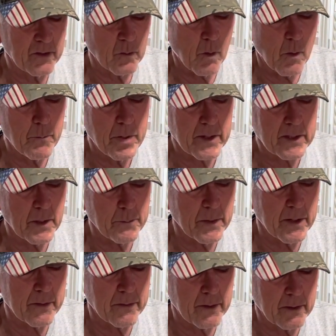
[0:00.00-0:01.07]
It won't pick up
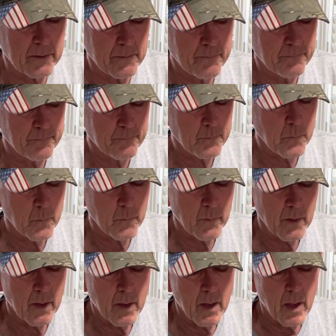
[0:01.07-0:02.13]
anything.
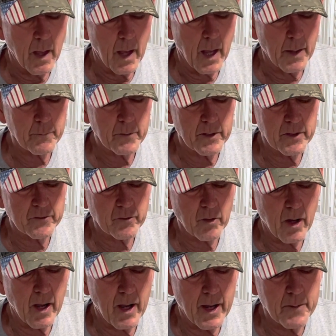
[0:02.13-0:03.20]
I'm going to
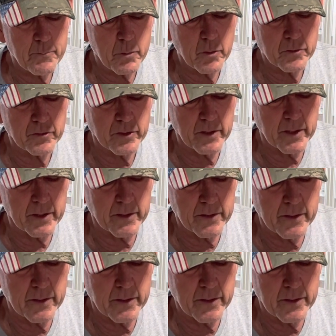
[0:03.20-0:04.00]
try pushing it.